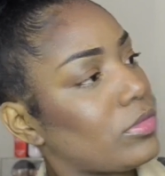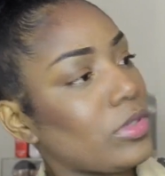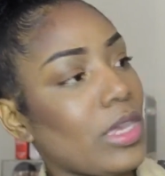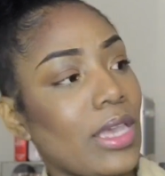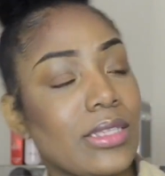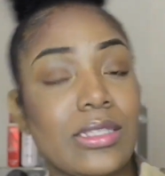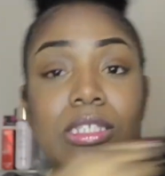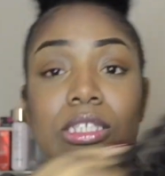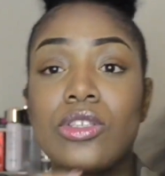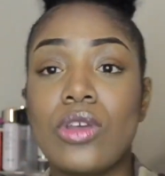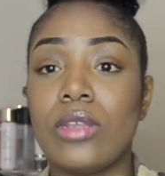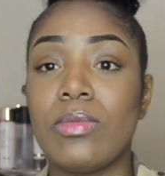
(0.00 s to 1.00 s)
Yes, this
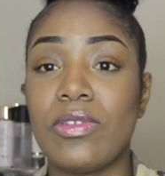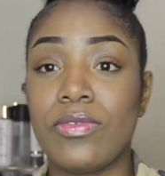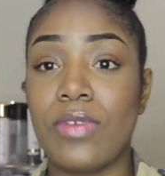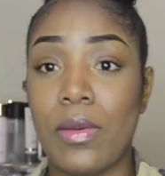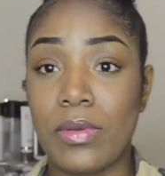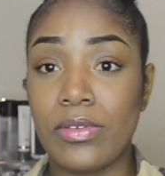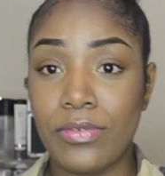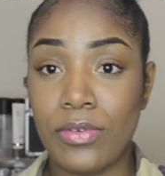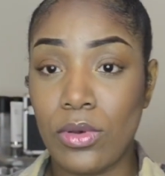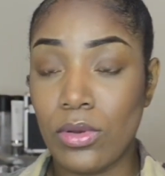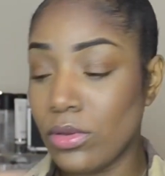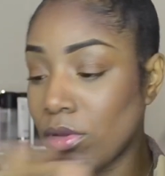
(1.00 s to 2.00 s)
is going to be very
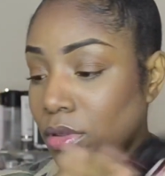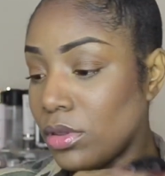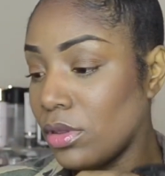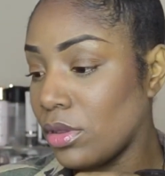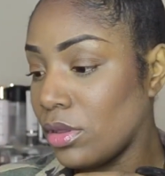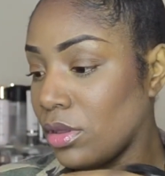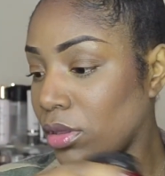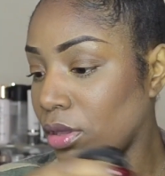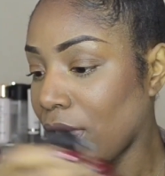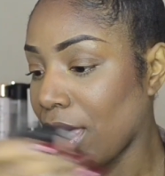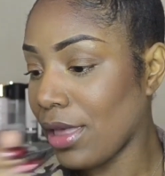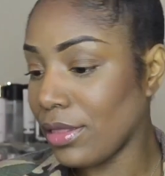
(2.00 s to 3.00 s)
full
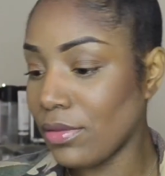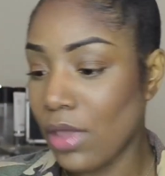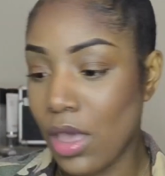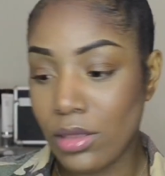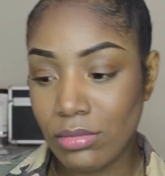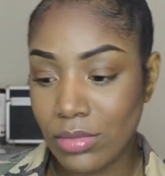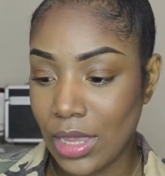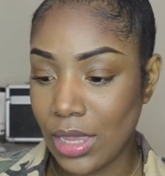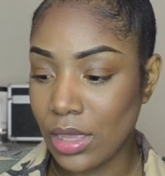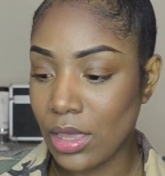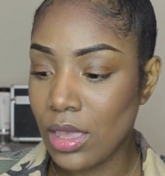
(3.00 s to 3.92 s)
and thick.